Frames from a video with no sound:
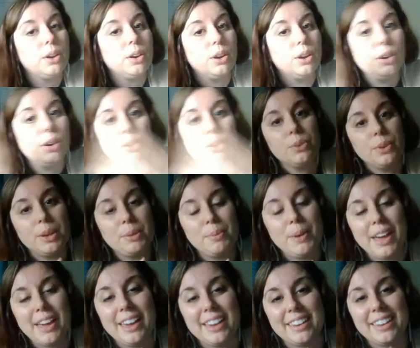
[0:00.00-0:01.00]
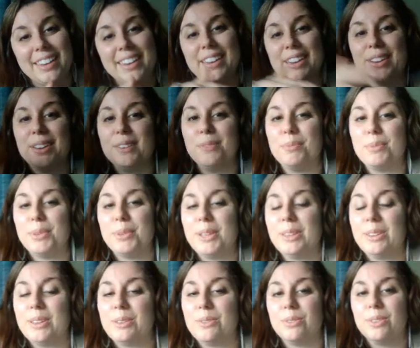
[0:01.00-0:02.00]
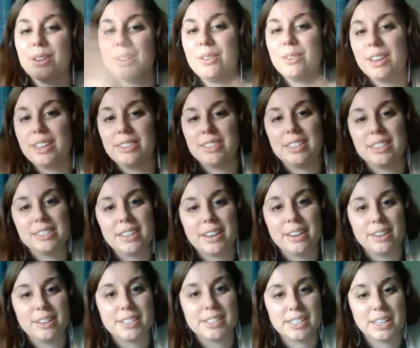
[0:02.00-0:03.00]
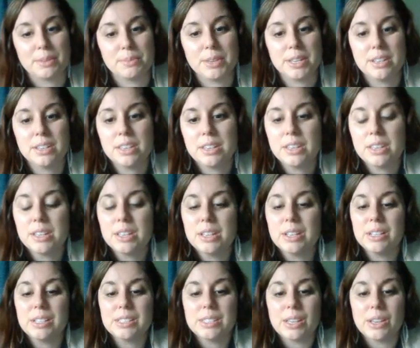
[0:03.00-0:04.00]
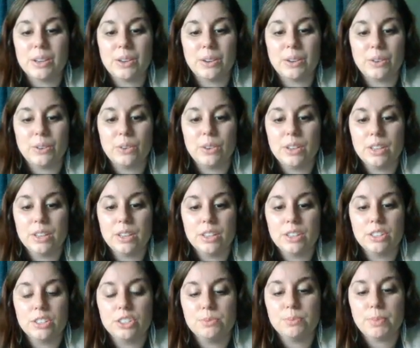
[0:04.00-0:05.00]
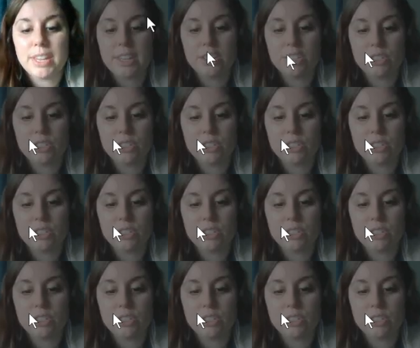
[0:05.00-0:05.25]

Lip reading: all the way back and completely recreate the entire assignment. So make